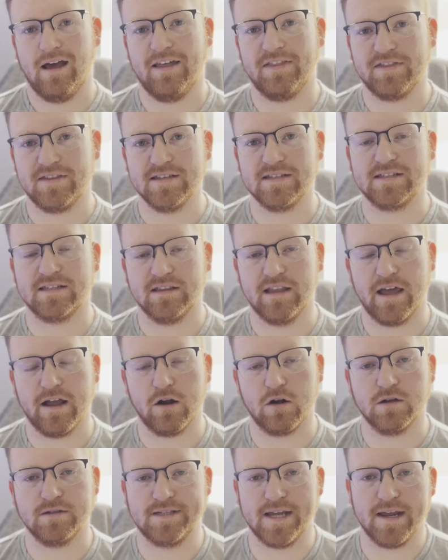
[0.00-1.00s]
At this
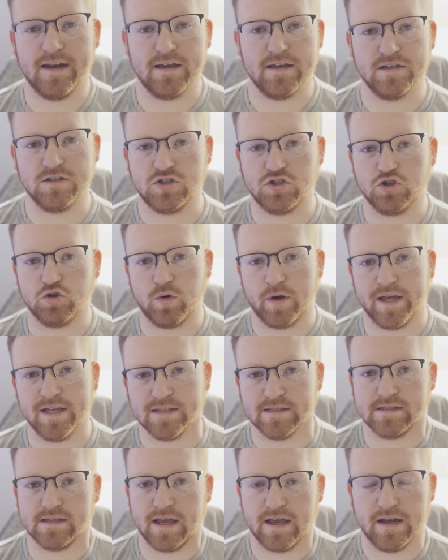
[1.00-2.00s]
layer, data is
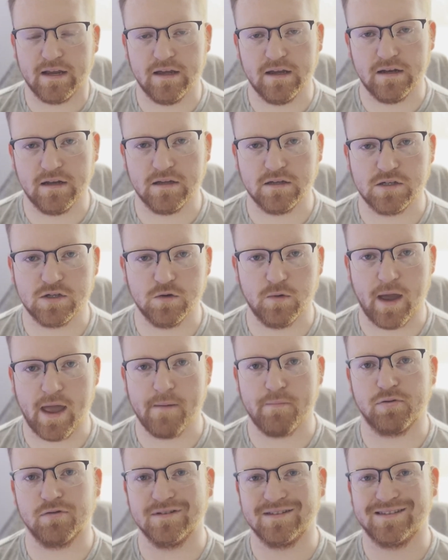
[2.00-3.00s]
translated to
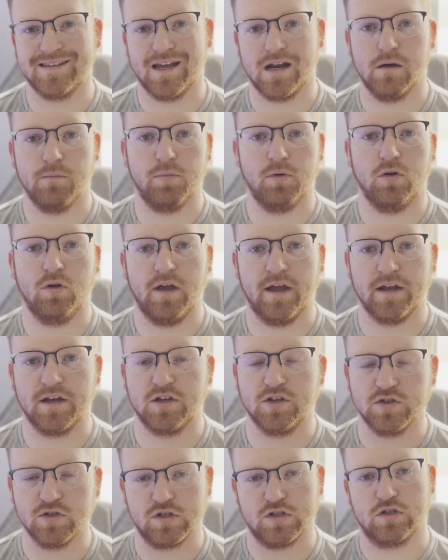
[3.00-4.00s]
a presentable and
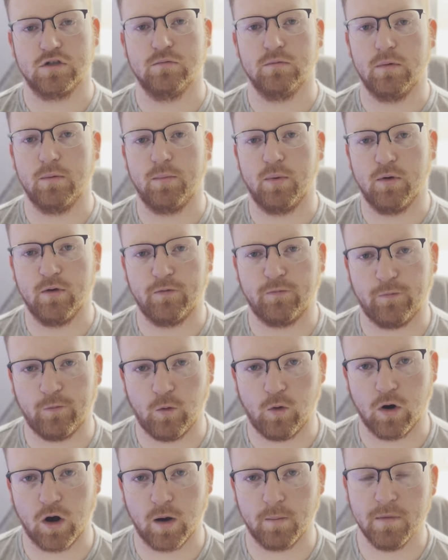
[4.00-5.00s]
consumable
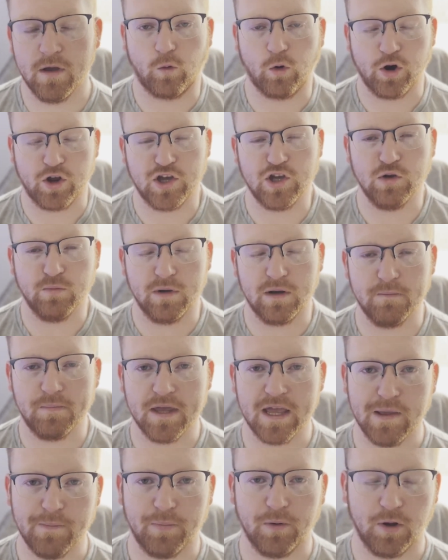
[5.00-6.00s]
form for human
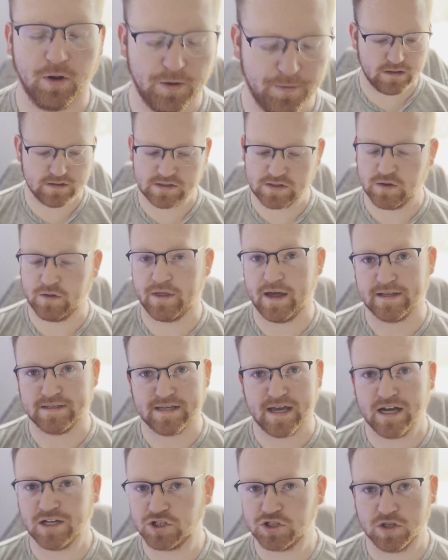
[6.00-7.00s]
people. And so that's
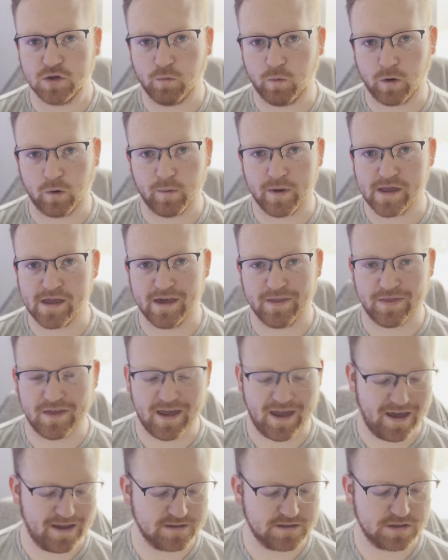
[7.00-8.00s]
actually where we get
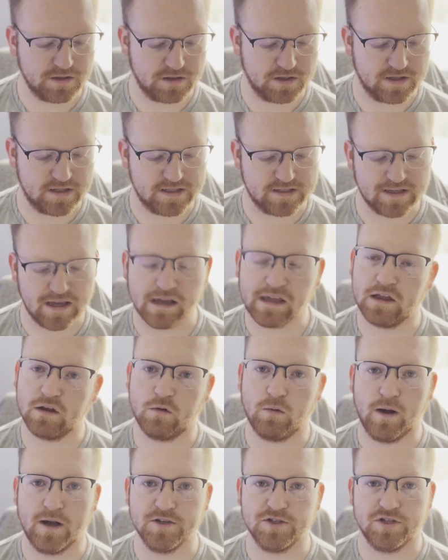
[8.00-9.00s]
the answer to the second
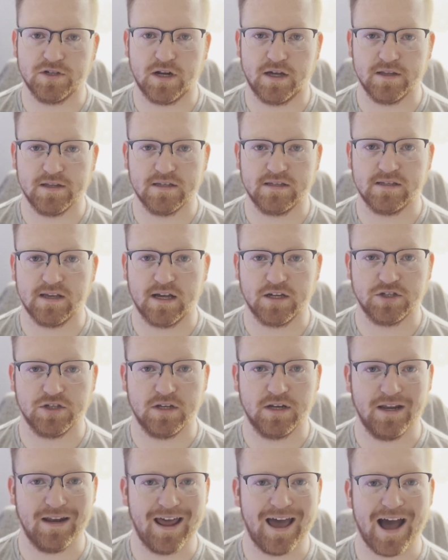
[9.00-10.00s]
question on this
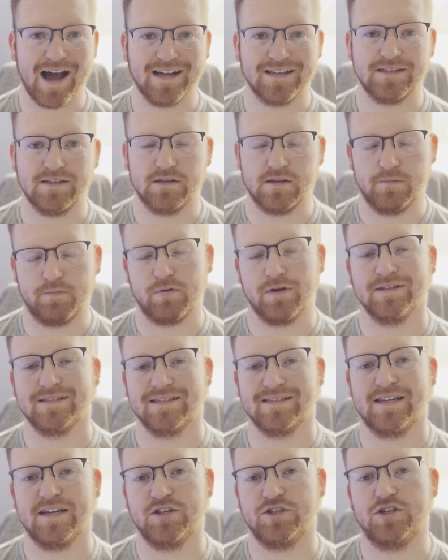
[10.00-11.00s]
section. The
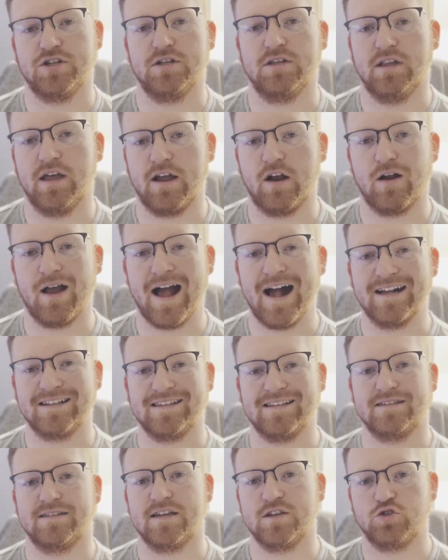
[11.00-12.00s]
presentation layer
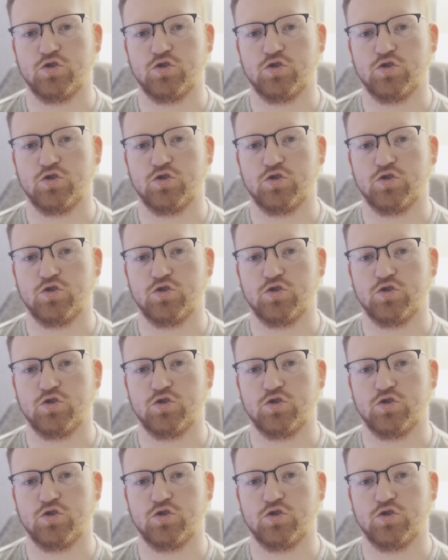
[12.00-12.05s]
acts as a